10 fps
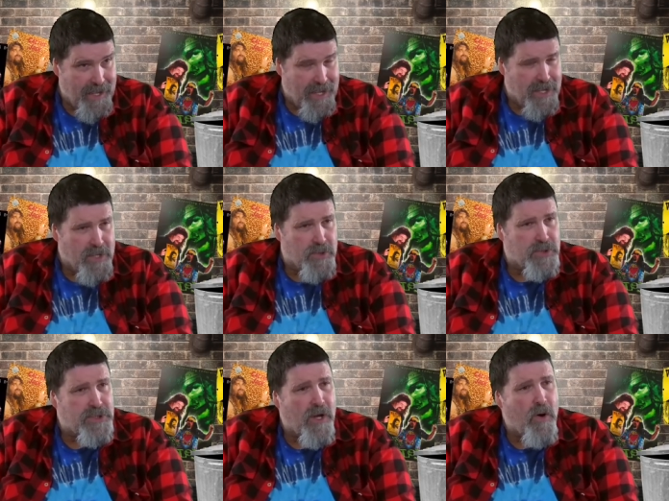Yep.
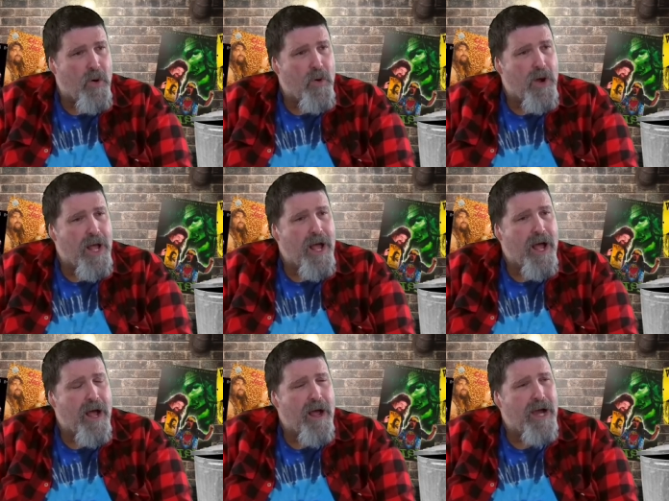So uh,